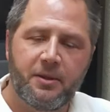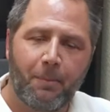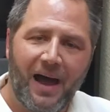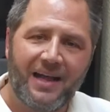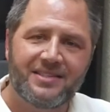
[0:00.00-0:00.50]

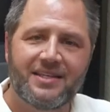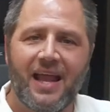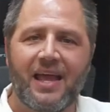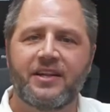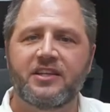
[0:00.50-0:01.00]
deposit
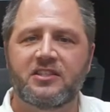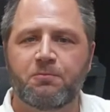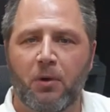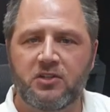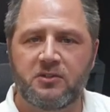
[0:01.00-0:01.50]
and
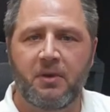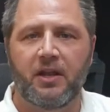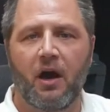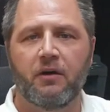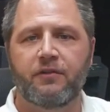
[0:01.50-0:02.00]

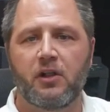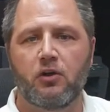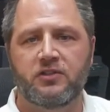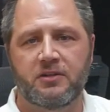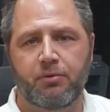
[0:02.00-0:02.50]
disbursement of
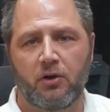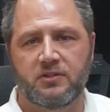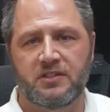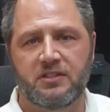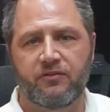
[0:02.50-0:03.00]
closing
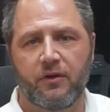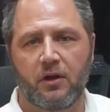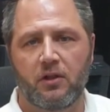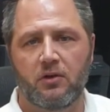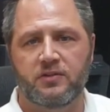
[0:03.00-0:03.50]
proceeds for a
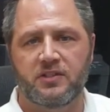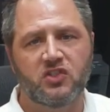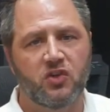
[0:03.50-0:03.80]
closing.